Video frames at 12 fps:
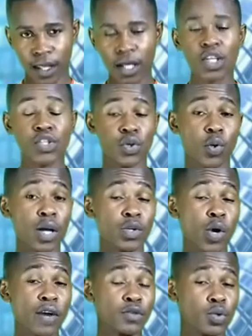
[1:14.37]
So what you
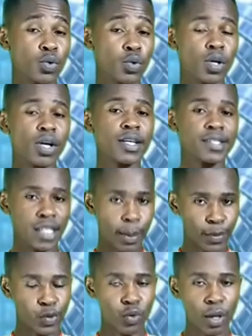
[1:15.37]
have to do,
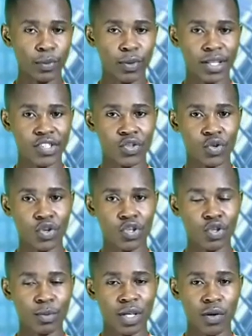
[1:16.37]
subscribe to this
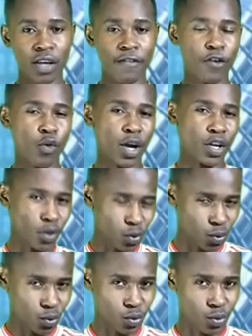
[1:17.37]
YouTube channel if you are new
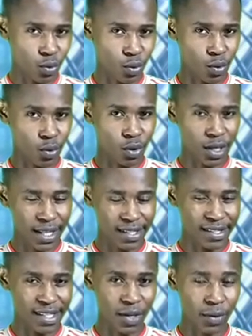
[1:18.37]
to this
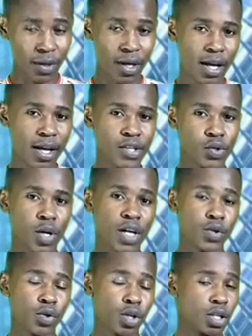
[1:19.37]
channel, so that
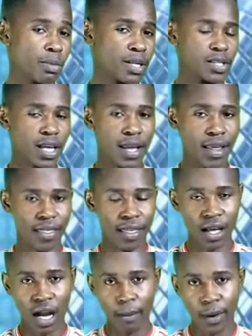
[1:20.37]
you don't miss anything
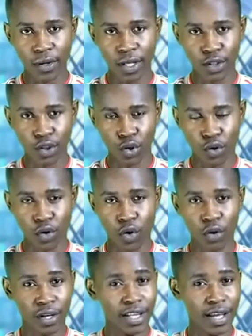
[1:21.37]
about the tutorial or
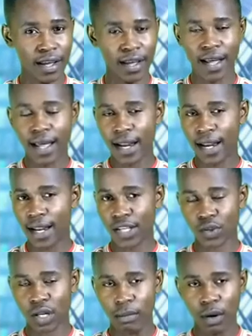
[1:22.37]
the
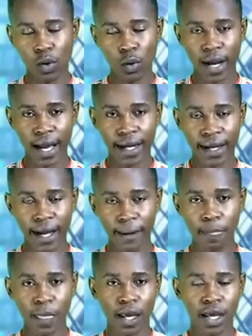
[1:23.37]
lesson about Luganda.
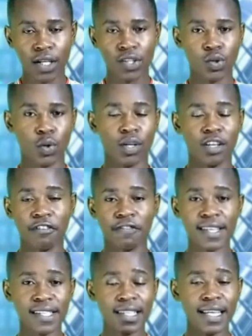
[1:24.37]
So the
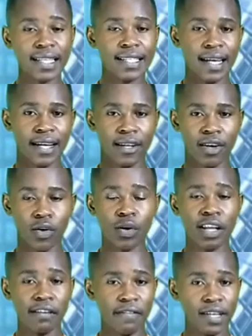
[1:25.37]
first letter or the
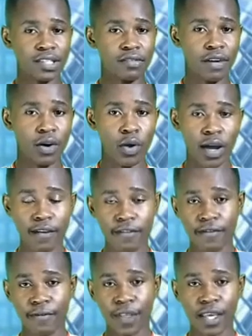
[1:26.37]
first vowel we have
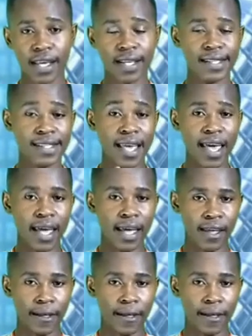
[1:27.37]
is A.